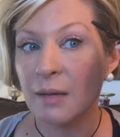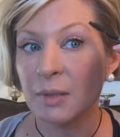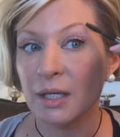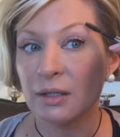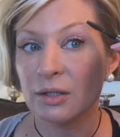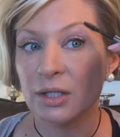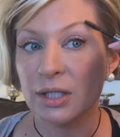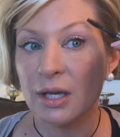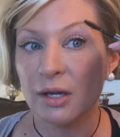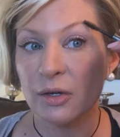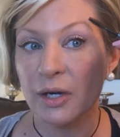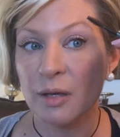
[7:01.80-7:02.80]
I'm gonna look
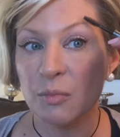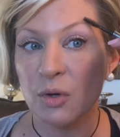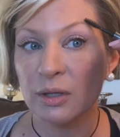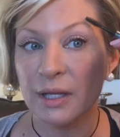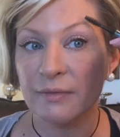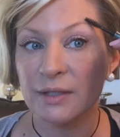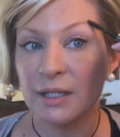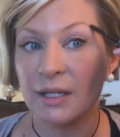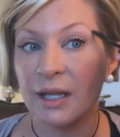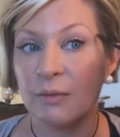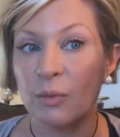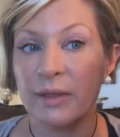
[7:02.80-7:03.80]
younger and more lifted
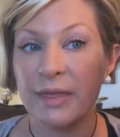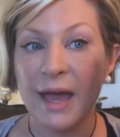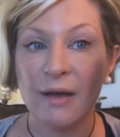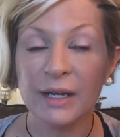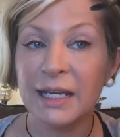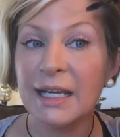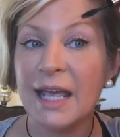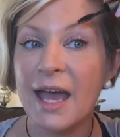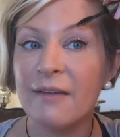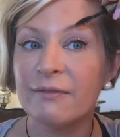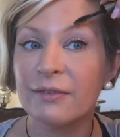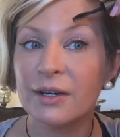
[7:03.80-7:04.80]
and without any
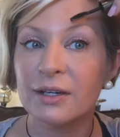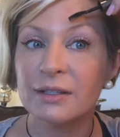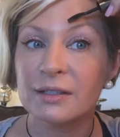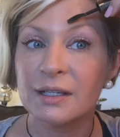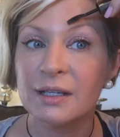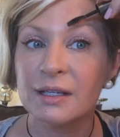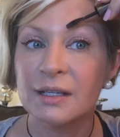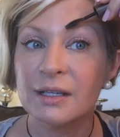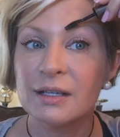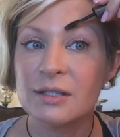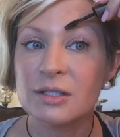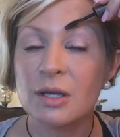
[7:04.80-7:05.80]
effort.
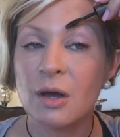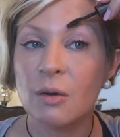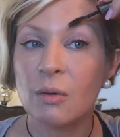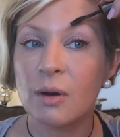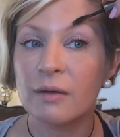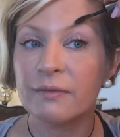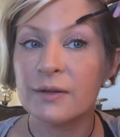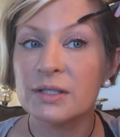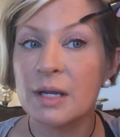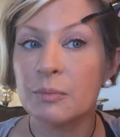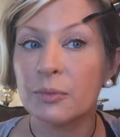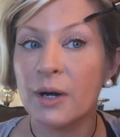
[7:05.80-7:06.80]
So first
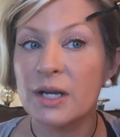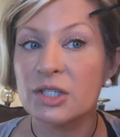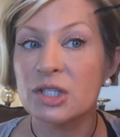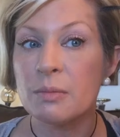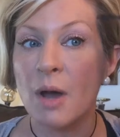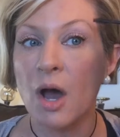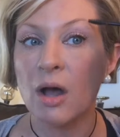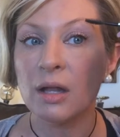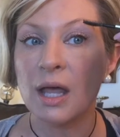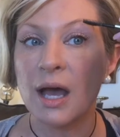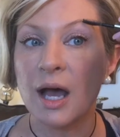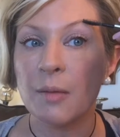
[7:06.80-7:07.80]
I brush them all
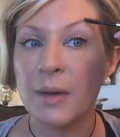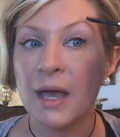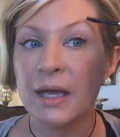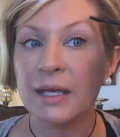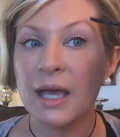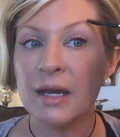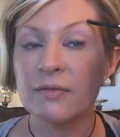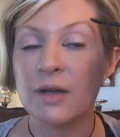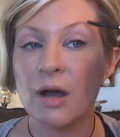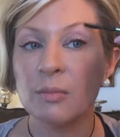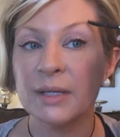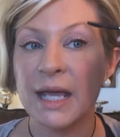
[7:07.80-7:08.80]
up, kind of
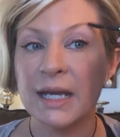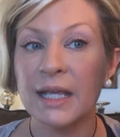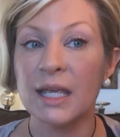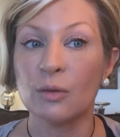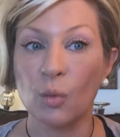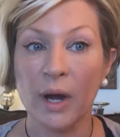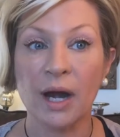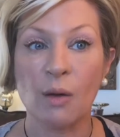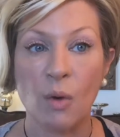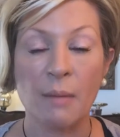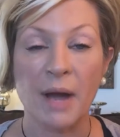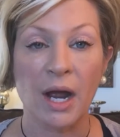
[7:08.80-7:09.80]
culminating in where I
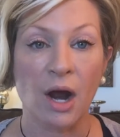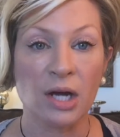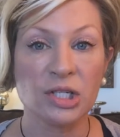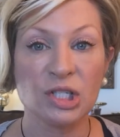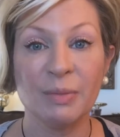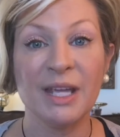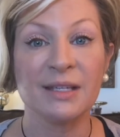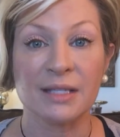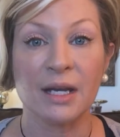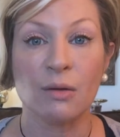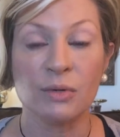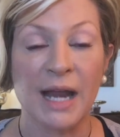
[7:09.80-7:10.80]
want my arch to be because
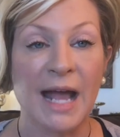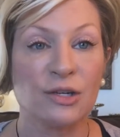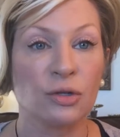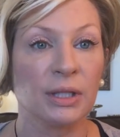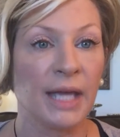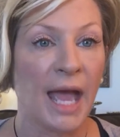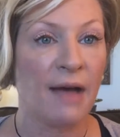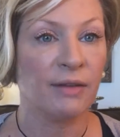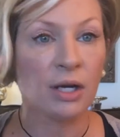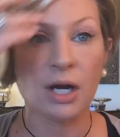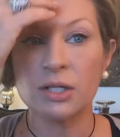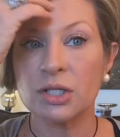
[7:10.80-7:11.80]
I don't naturally have an
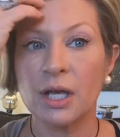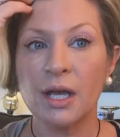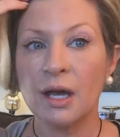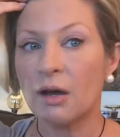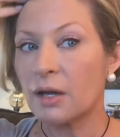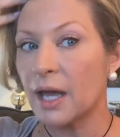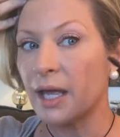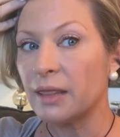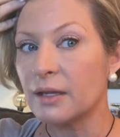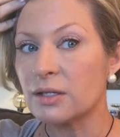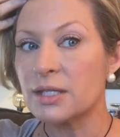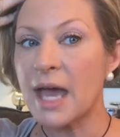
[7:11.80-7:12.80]
arch. Okay,
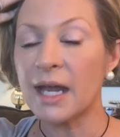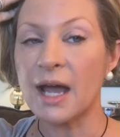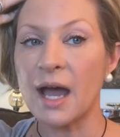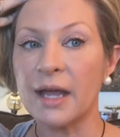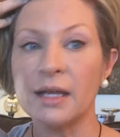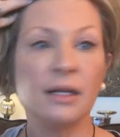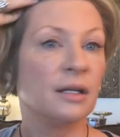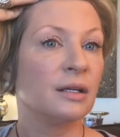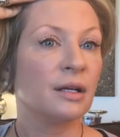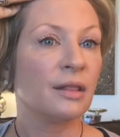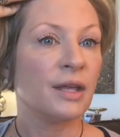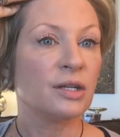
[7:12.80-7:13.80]
there's that eye.
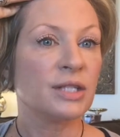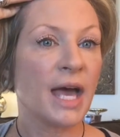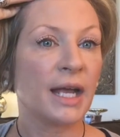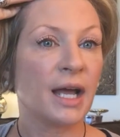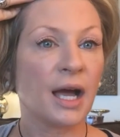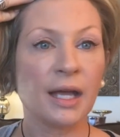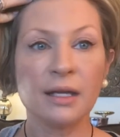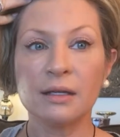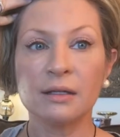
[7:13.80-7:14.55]
There's that eye.